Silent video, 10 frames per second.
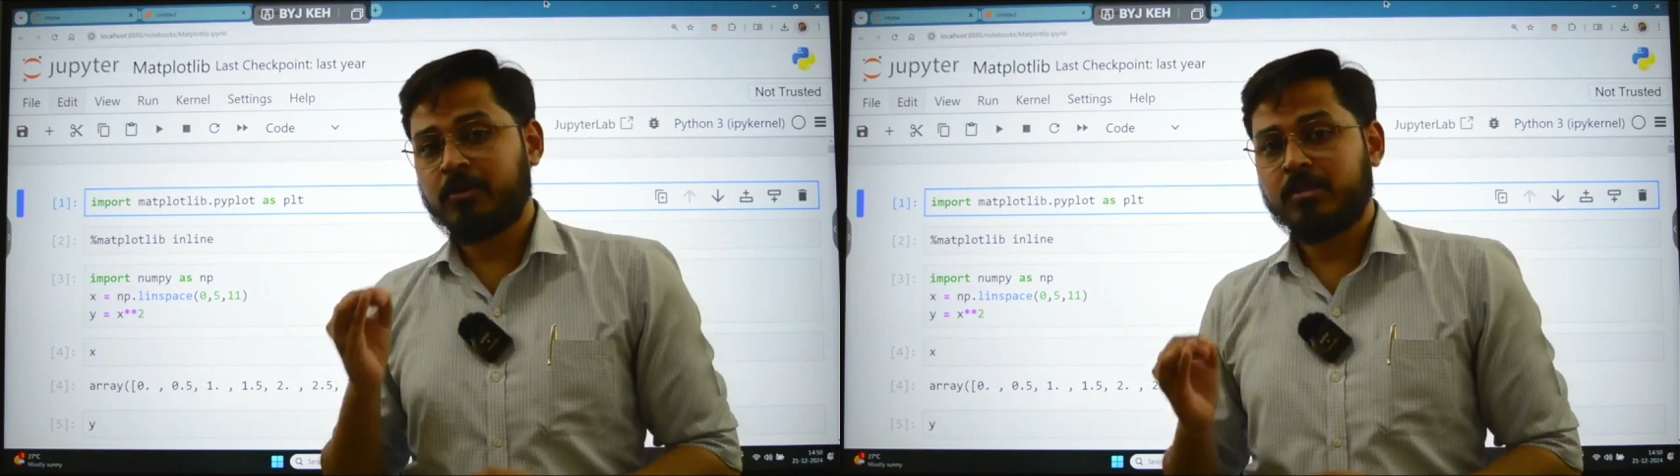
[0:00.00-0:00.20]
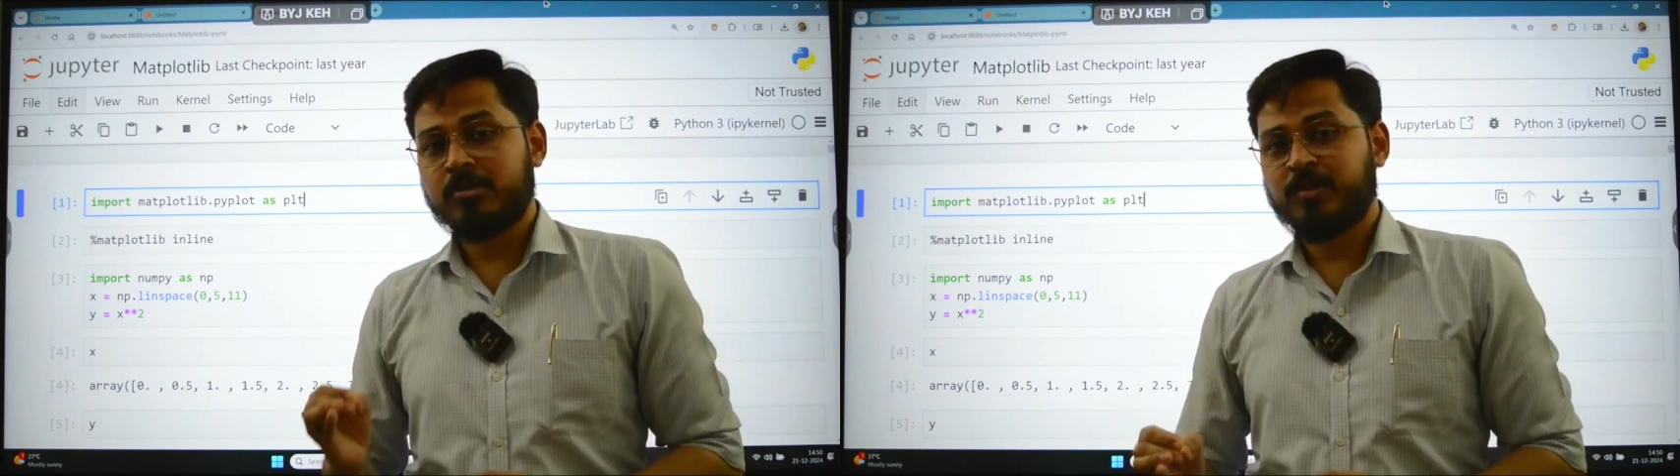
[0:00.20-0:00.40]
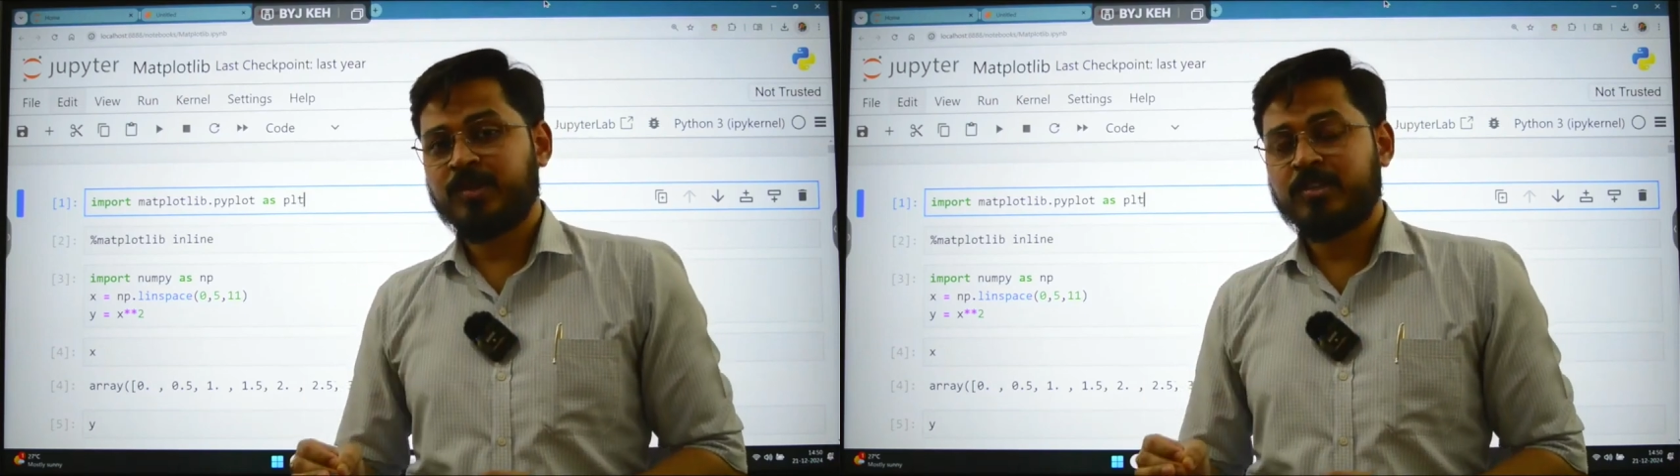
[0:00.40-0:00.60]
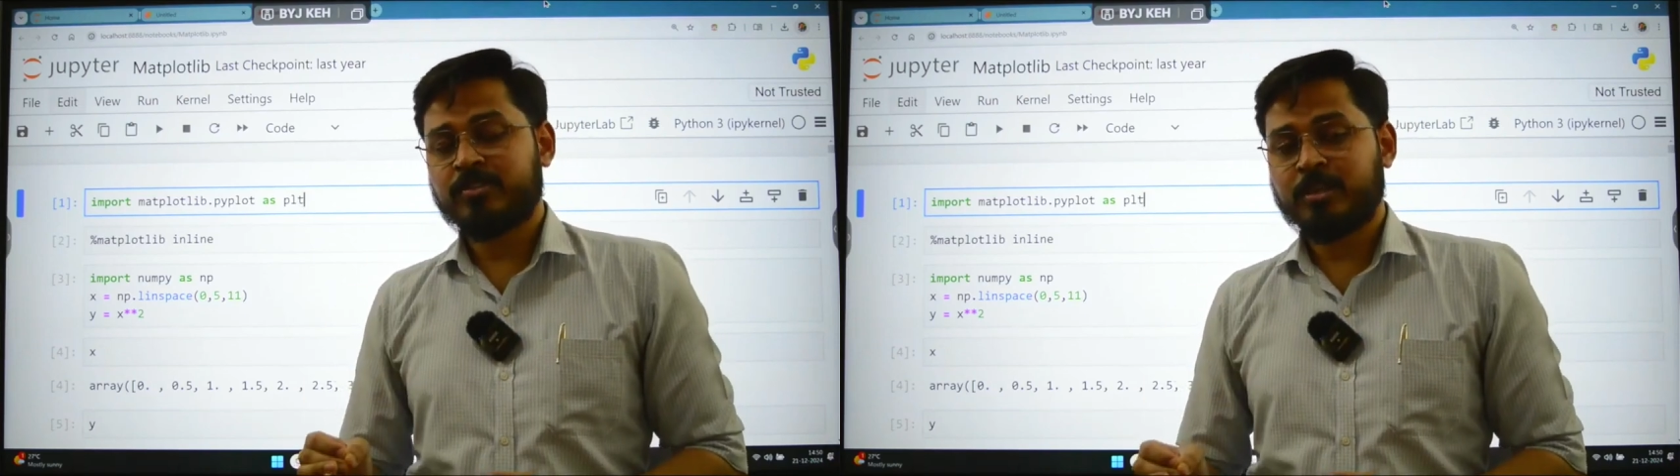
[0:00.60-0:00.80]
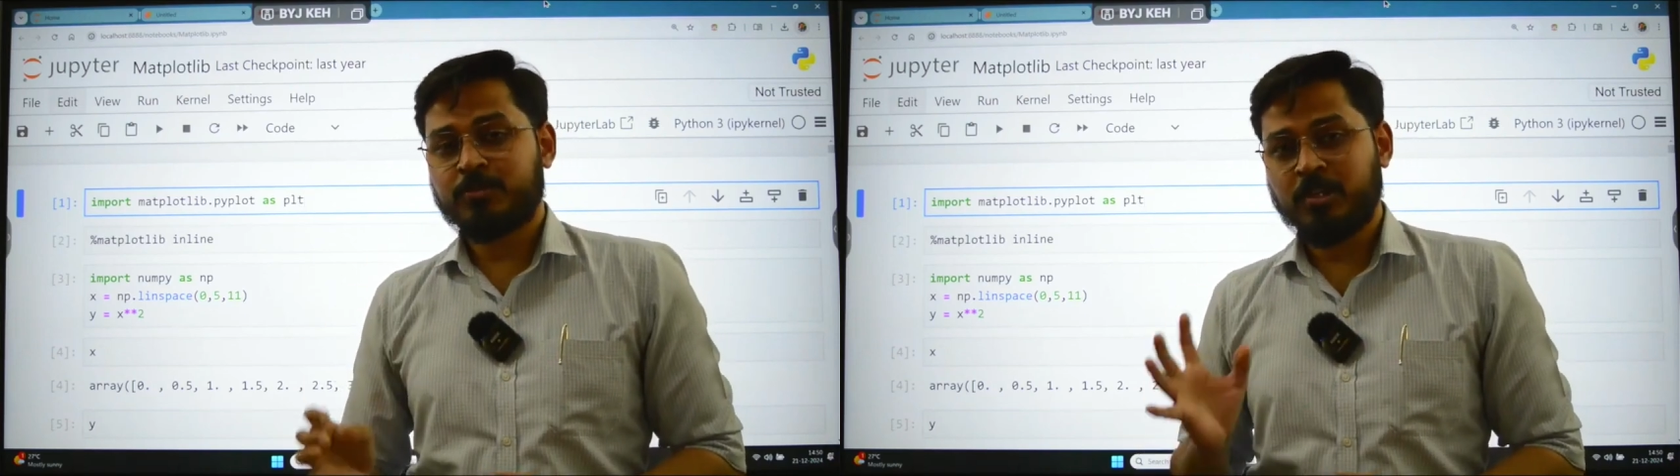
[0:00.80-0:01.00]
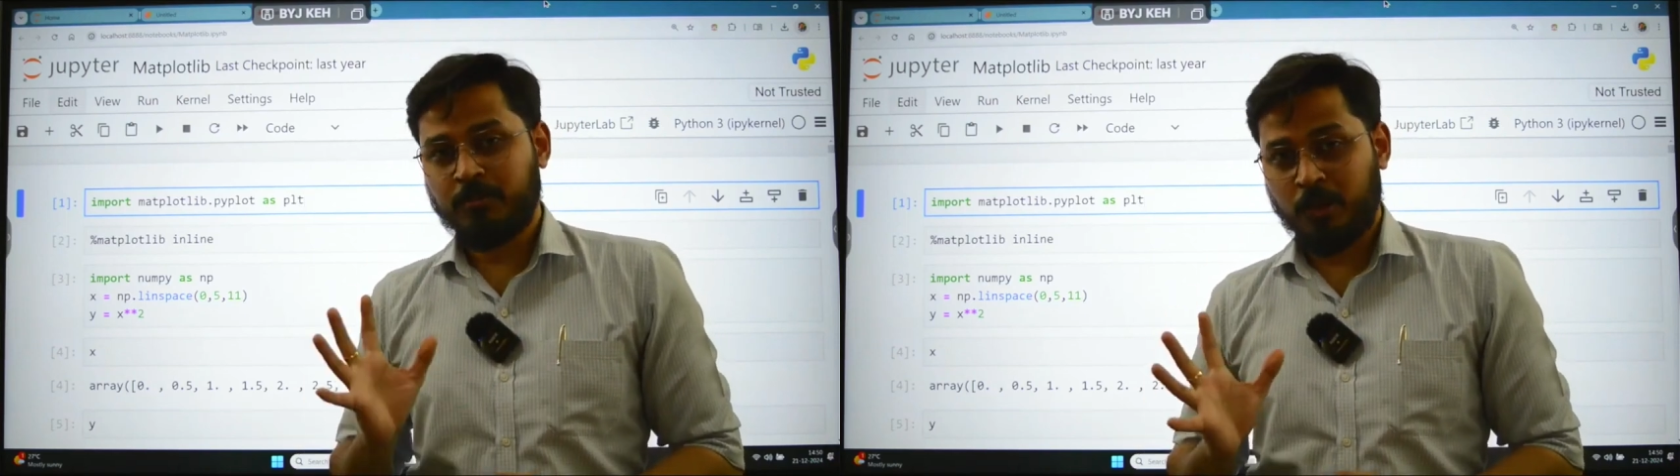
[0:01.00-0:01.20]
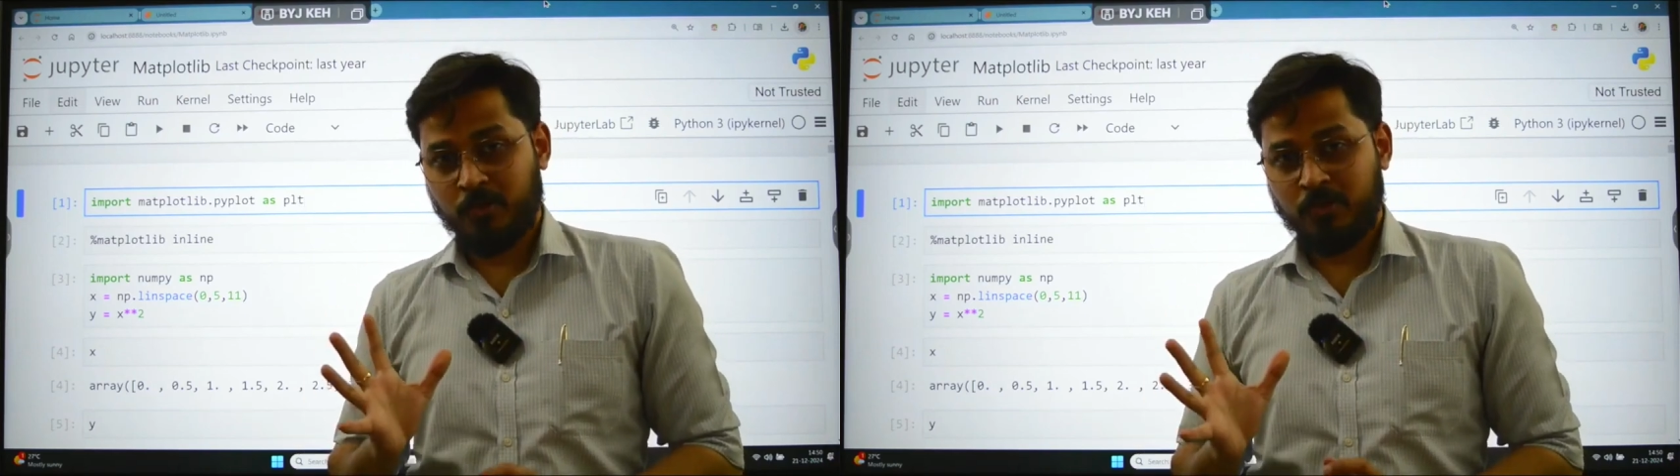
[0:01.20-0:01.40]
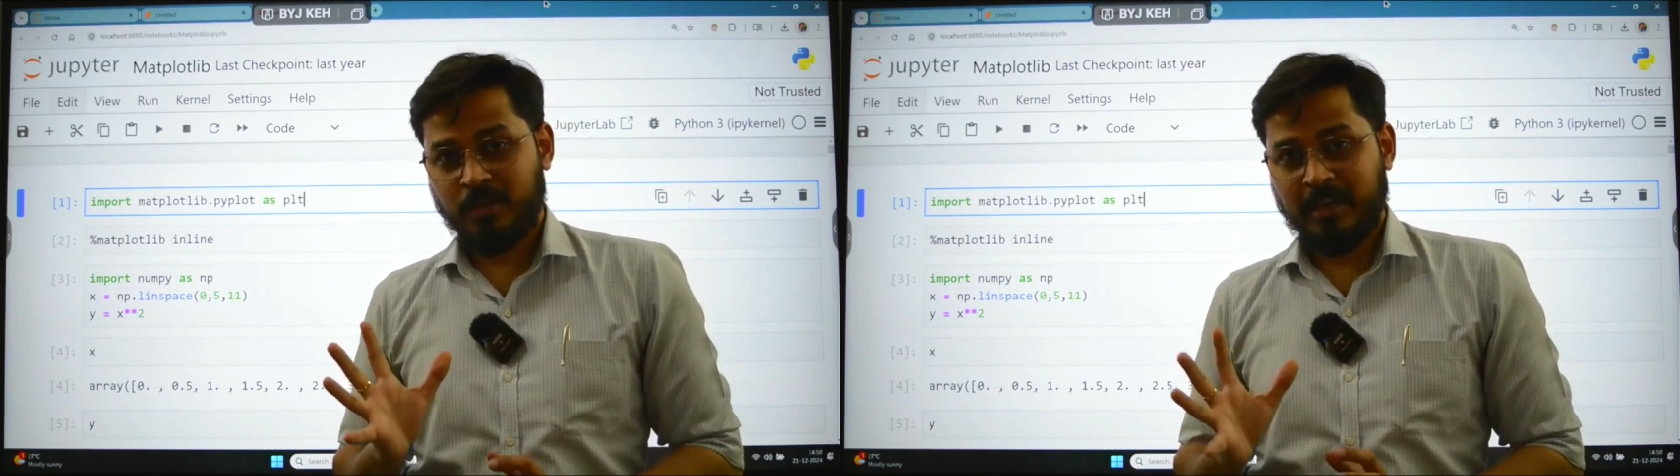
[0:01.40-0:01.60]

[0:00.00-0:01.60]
also in the description below